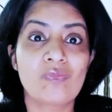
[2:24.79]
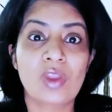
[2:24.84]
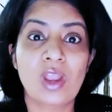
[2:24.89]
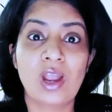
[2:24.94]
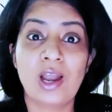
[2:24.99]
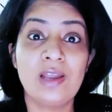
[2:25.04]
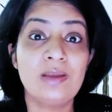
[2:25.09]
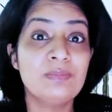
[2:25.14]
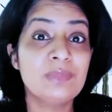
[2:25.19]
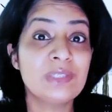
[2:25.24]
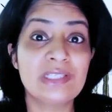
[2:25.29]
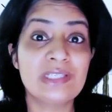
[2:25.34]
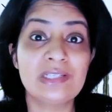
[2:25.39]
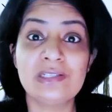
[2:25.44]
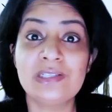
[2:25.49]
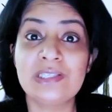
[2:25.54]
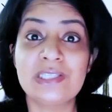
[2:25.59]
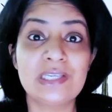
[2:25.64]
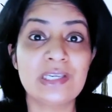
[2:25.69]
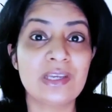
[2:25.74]
I am still
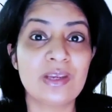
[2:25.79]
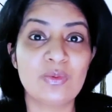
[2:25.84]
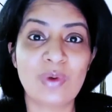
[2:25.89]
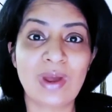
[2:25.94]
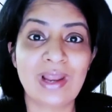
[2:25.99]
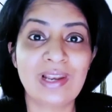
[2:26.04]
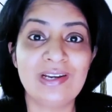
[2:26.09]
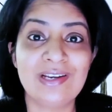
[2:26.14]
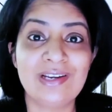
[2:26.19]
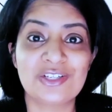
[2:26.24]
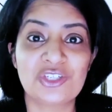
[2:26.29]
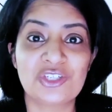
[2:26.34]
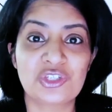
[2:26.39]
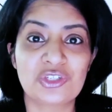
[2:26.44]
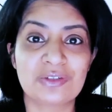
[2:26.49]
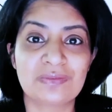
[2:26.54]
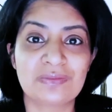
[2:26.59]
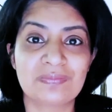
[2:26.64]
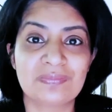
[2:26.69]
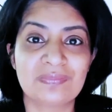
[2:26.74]
seeking
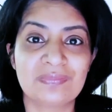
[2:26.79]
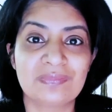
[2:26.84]
validation.